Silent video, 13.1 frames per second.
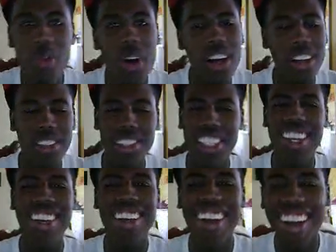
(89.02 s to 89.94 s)

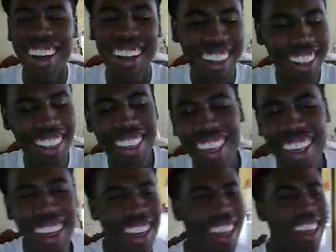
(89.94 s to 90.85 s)
Well,
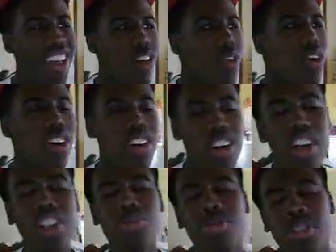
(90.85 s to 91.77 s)
on a
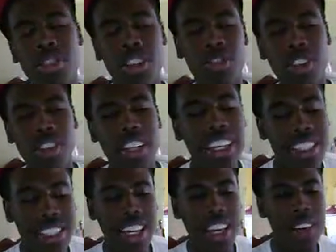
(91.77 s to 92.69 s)
girl's percent of view,
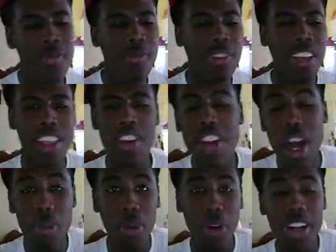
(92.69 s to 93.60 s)
they say they're
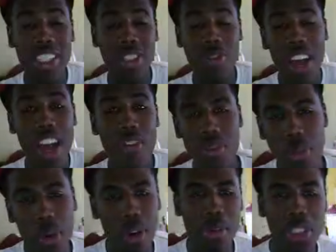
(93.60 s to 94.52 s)
not progressing with
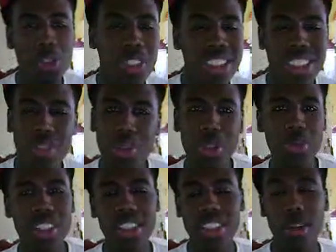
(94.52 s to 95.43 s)
every boy, but you want to see
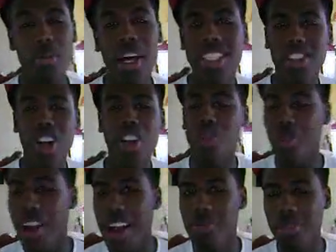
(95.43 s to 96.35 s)
which one is the best
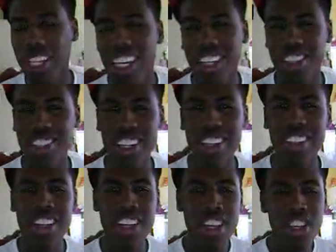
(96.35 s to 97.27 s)
all-around player, you
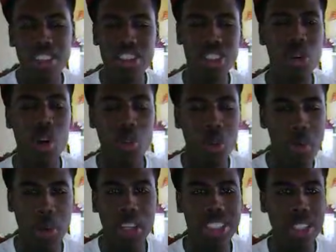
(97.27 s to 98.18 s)
know? You don't just want
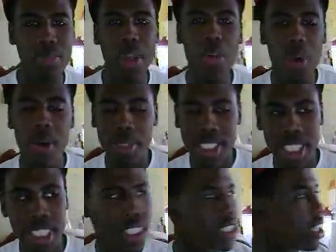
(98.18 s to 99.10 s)
one person to play one
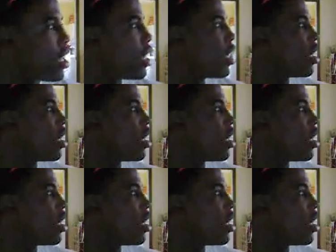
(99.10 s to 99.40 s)
position